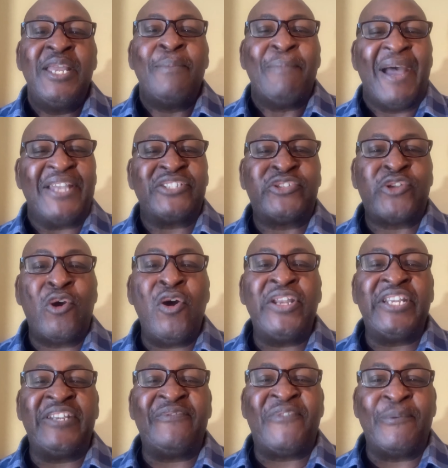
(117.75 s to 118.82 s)
by storing
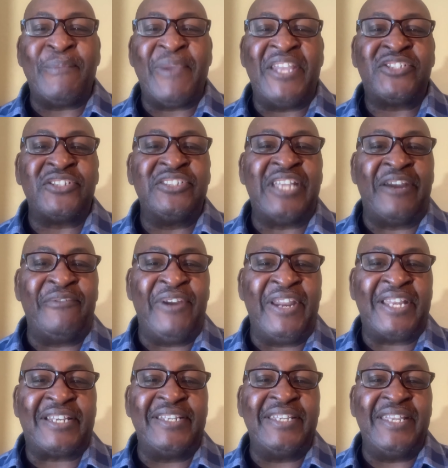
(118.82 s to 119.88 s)
information
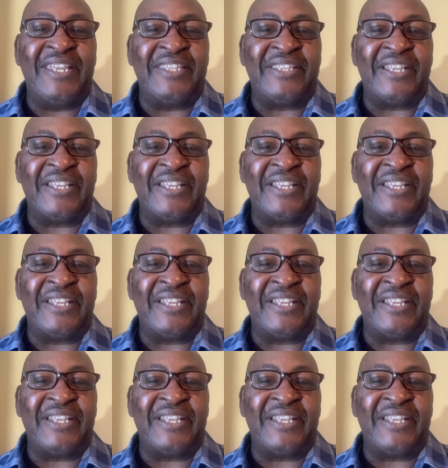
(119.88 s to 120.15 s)
directly in